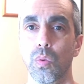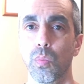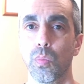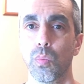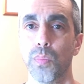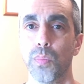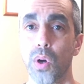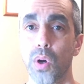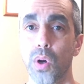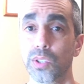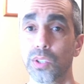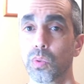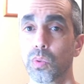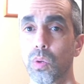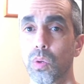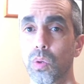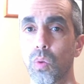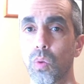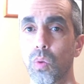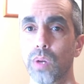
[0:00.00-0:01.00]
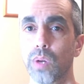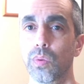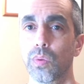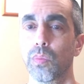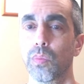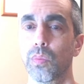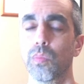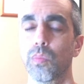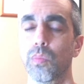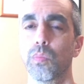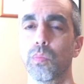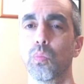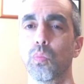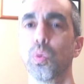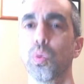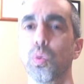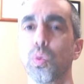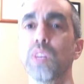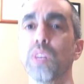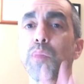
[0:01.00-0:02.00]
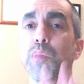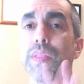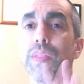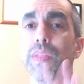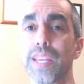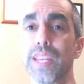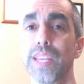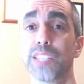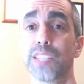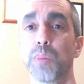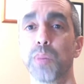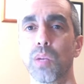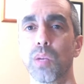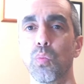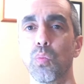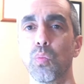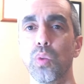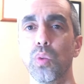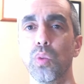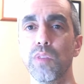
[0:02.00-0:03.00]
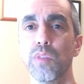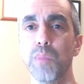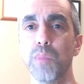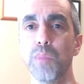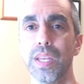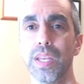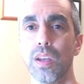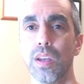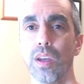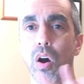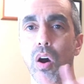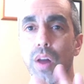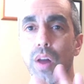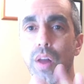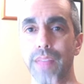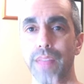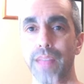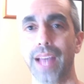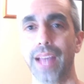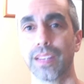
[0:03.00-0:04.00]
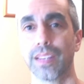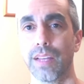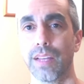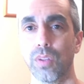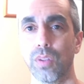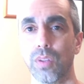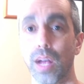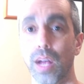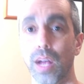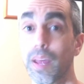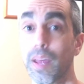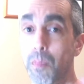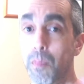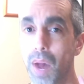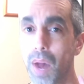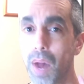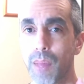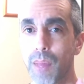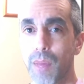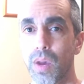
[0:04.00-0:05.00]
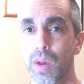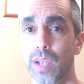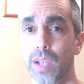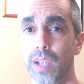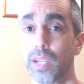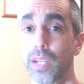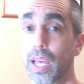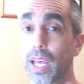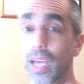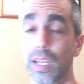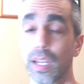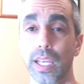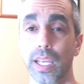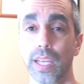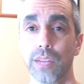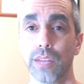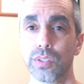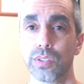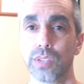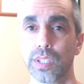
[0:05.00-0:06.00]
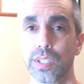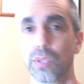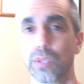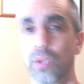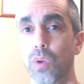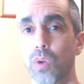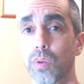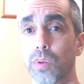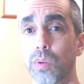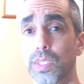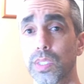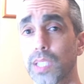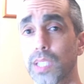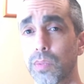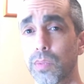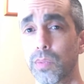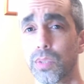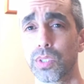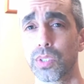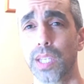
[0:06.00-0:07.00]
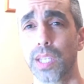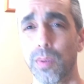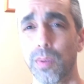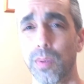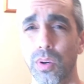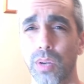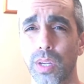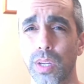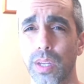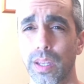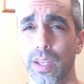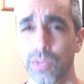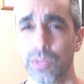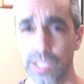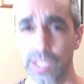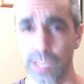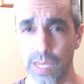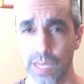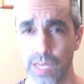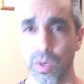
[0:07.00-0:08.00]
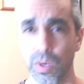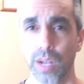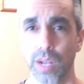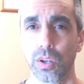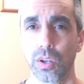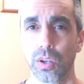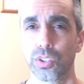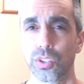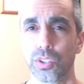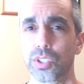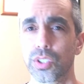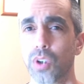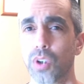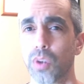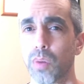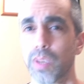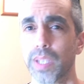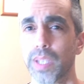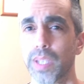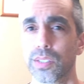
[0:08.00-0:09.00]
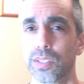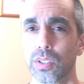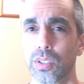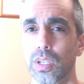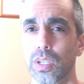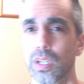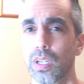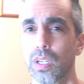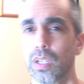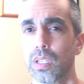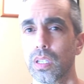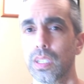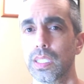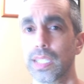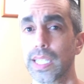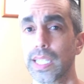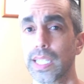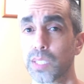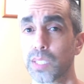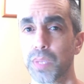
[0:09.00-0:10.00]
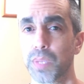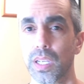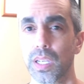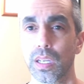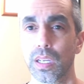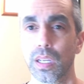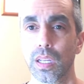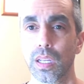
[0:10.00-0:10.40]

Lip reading: Boss 101 wouldn't have been this, but it would have been on that level in my mind. And again, there's nothing wrong with this game. There's a game called on Steam right now called Star Mazer DSP. Yeah.